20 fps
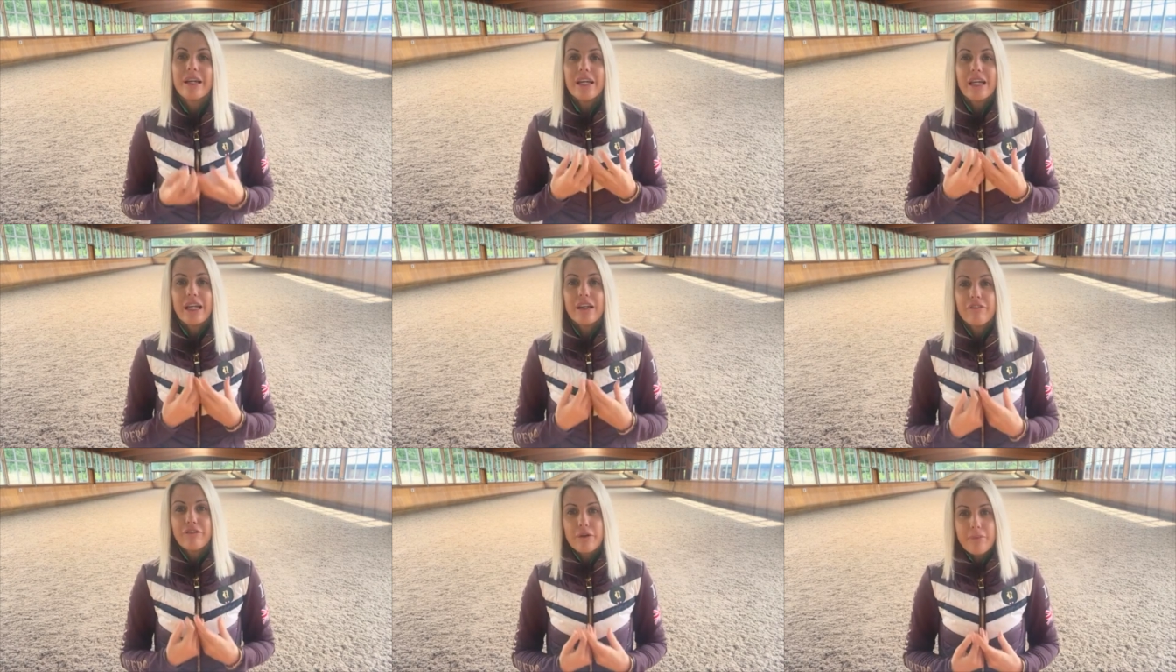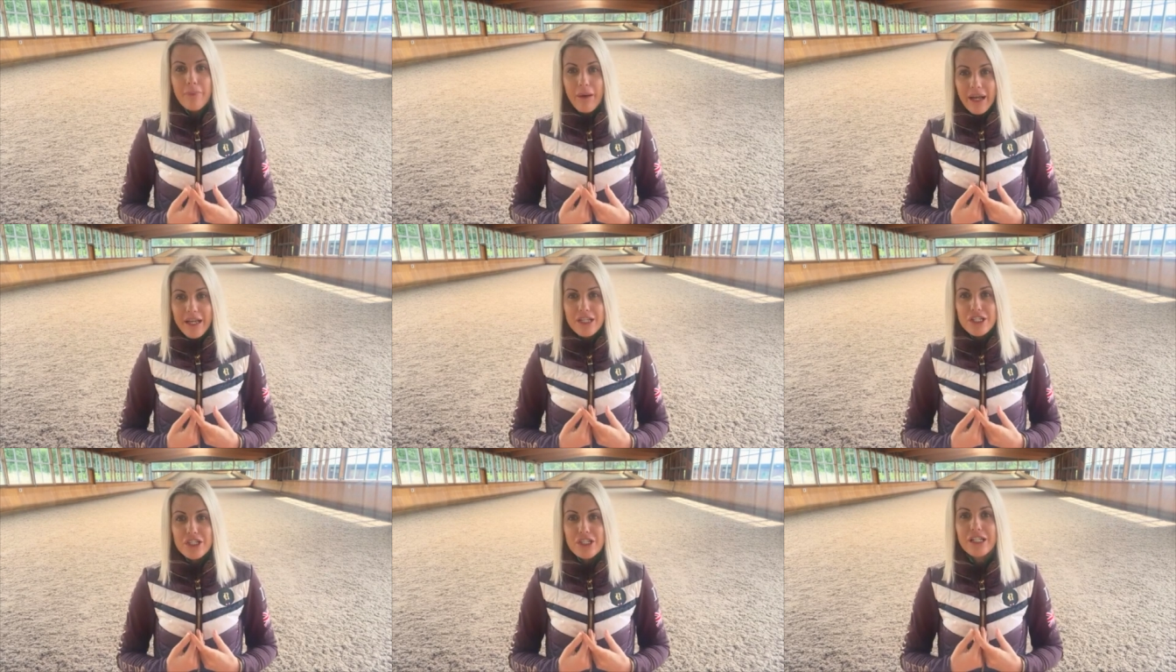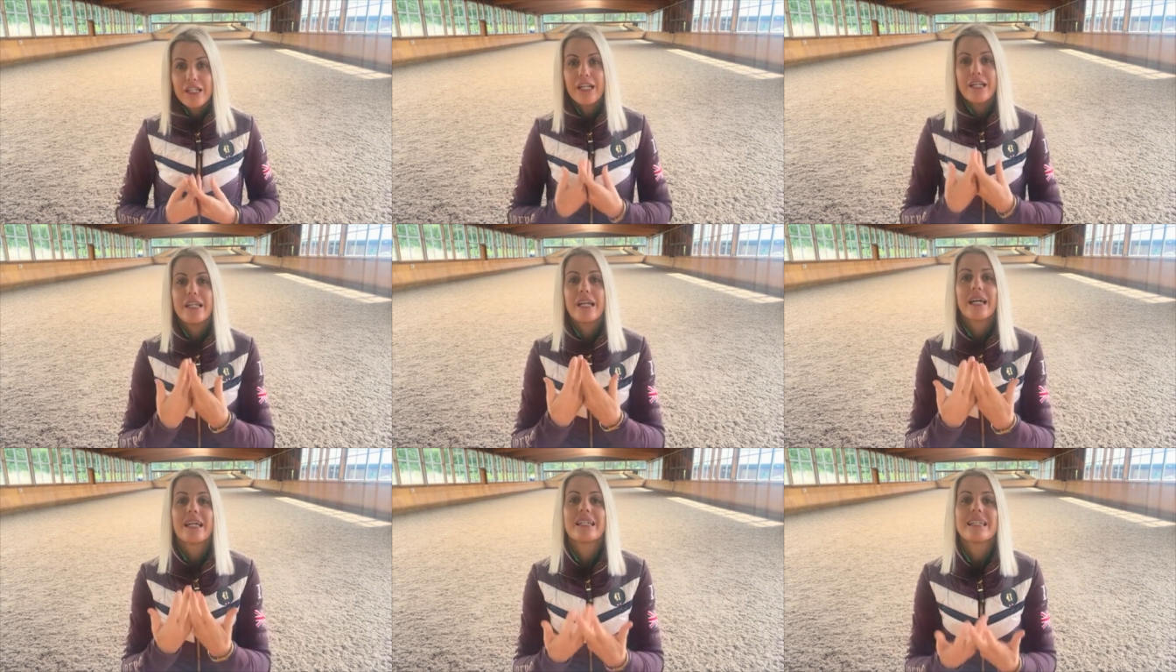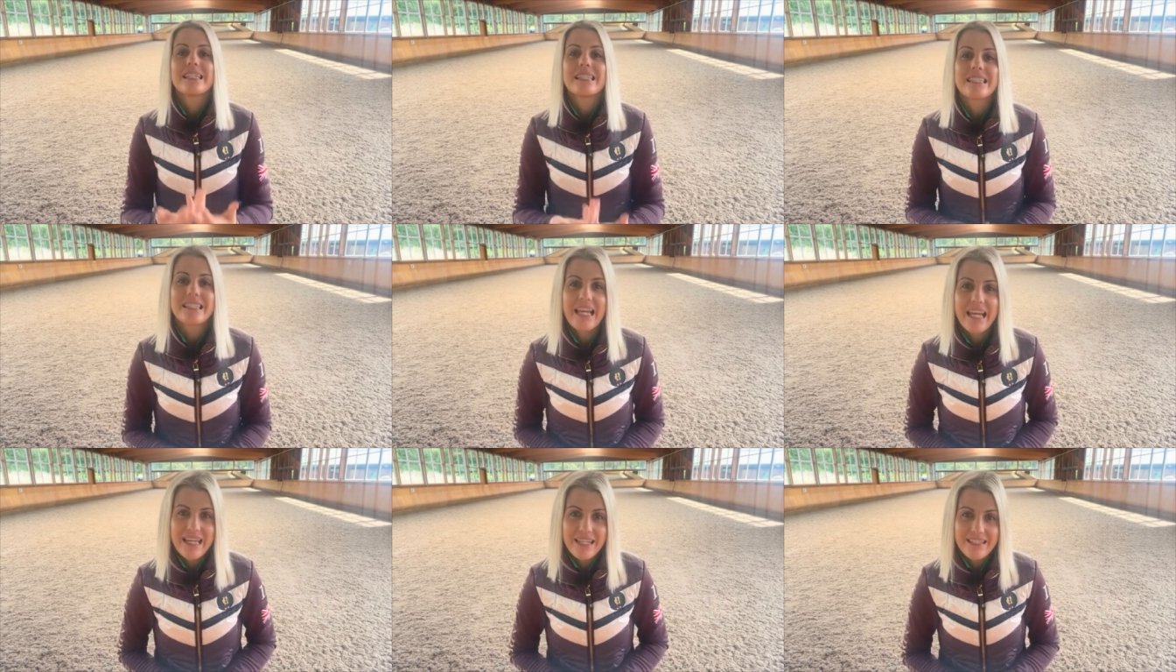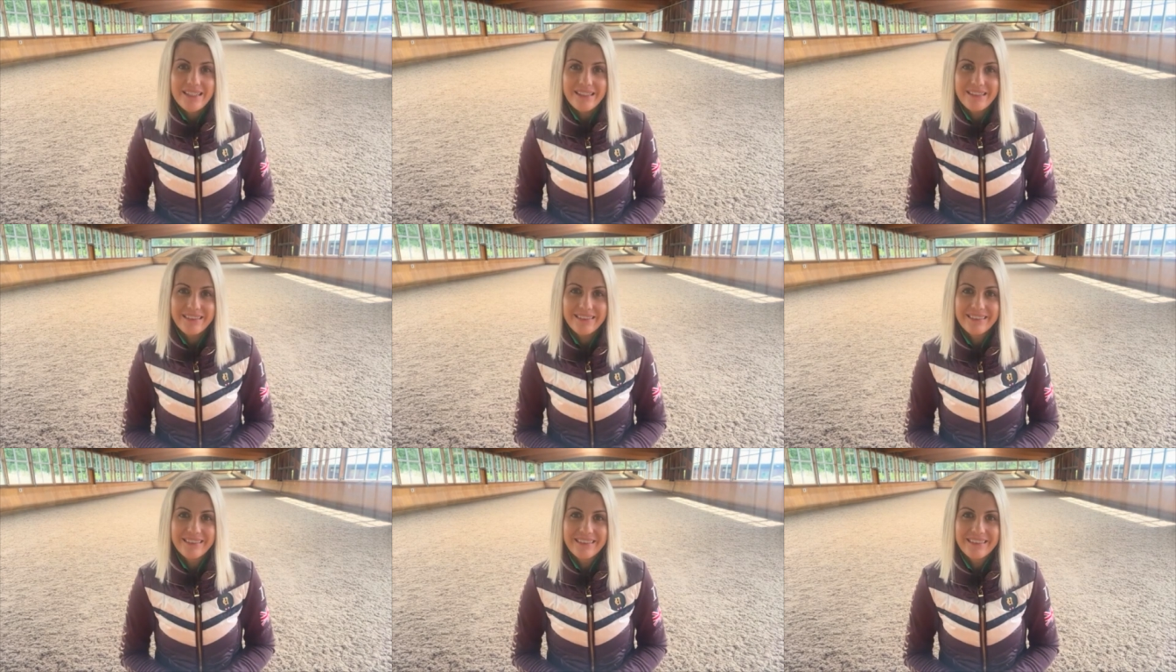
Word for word: if you're patient and you understand it.